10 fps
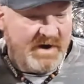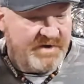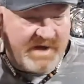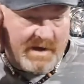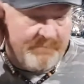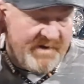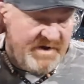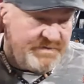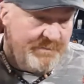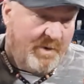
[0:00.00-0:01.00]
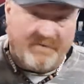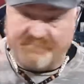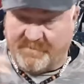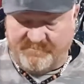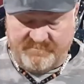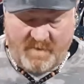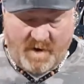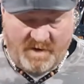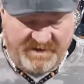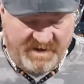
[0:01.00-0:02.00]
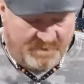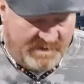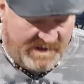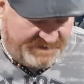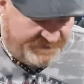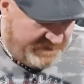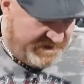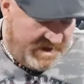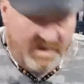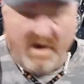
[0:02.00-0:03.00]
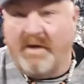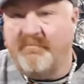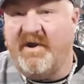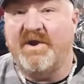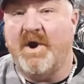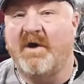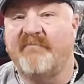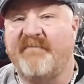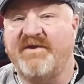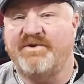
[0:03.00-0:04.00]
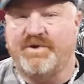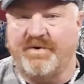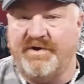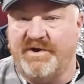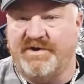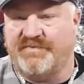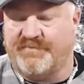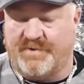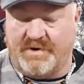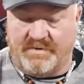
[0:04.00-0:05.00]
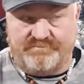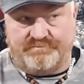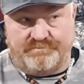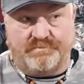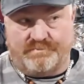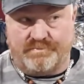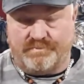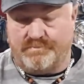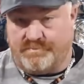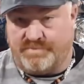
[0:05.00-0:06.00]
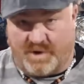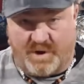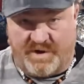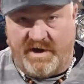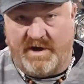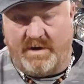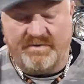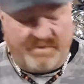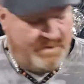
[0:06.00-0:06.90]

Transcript: It's got a bunch more from all the other rallies we've done. Me and her have been doing this for 30 years.